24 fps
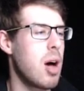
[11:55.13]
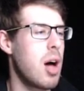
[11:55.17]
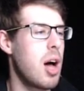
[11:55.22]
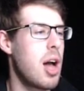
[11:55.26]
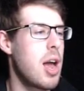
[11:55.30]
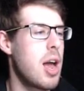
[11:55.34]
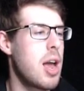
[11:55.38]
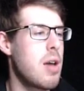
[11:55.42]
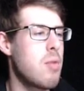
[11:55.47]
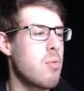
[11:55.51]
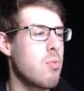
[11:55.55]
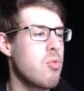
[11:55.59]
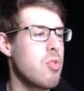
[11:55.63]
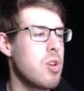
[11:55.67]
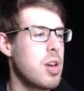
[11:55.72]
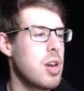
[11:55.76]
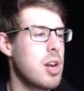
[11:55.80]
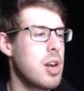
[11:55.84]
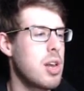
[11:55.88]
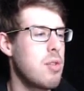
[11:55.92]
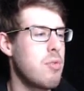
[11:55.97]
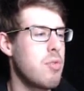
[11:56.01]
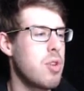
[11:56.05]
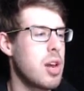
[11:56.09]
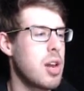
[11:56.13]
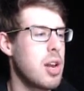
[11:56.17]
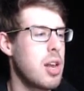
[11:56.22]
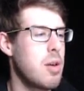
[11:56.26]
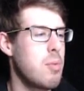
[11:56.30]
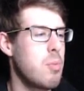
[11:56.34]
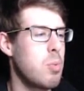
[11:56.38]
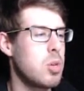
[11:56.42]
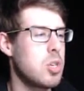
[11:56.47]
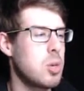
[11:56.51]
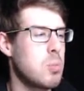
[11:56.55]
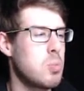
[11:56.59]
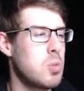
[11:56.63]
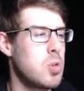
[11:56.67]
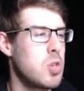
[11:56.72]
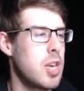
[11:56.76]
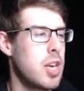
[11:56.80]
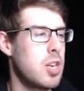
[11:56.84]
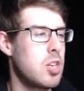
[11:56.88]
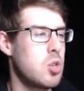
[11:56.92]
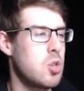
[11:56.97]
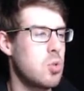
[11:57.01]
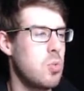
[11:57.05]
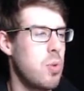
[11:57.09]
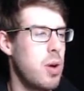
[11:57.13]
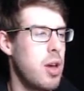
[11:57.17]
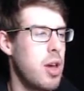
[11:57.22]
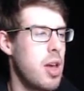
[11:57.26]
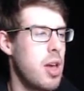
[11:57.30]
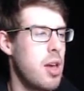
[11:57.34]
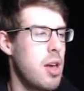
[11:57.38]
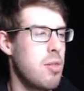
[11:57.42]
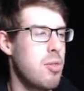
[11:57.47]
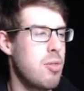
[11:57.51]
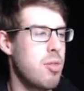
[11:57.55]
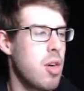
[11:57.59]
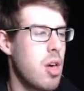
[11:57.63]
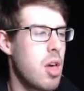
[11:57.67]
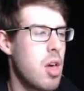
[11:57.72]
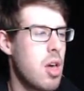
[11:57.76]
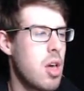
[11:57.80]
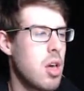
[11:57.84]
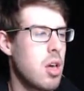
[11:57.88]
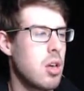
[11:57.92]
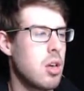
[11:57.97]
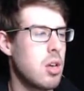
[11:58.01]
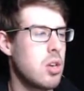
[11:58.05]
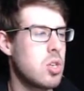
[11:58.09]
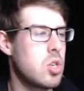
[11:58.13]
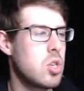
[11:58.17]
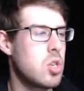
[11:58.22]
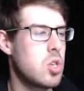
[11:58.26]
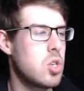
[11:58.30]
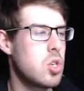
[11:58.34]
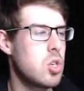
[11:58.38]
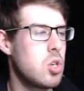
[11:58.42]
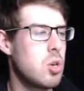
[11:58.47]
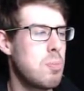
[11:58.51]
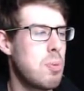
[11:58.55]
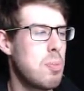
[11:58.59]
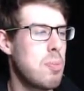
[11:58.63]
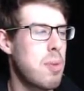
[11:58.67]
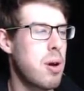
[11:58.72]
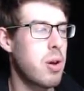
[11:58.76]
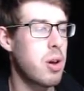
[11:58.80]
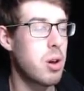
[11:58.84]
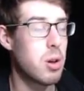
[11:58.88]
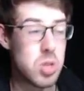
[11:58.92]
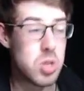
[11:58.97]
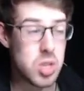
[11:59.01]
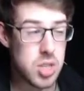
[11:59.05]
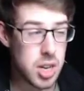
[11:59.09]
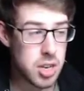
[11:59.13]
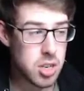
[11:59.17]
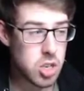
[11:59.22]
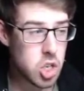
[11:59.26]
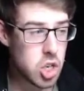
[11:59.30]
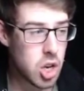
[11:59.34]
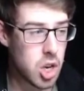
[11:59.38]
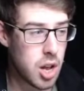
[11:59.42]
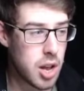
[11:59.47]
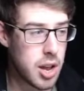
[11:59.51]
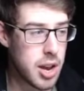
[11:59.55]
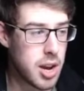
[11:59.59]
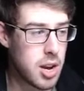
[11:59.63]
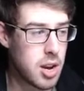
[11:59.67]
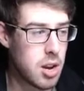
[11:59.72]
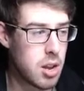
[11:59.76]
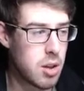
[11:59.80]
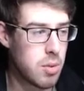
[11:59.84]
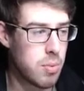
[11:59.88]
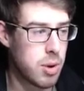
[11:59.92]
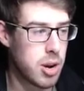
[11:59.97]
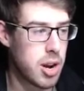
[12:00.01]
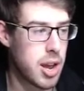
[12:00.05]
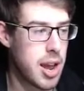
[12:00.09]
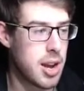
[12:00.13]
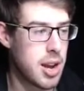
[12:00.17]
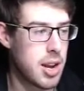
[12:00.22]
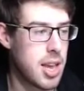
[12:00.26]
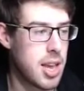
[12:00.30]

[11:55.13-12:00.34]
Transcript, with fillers: I really, really was obsessed with Super Mario Sunshine when I had a